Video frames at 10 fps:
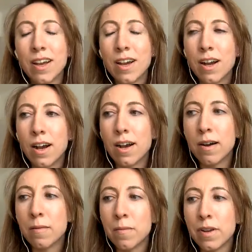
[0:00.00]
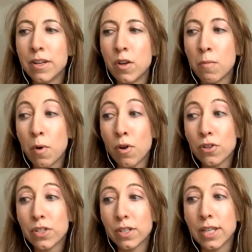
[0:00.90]
um, you know
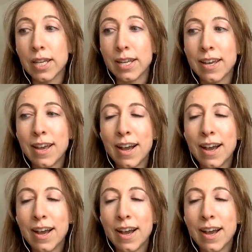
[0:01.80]
personally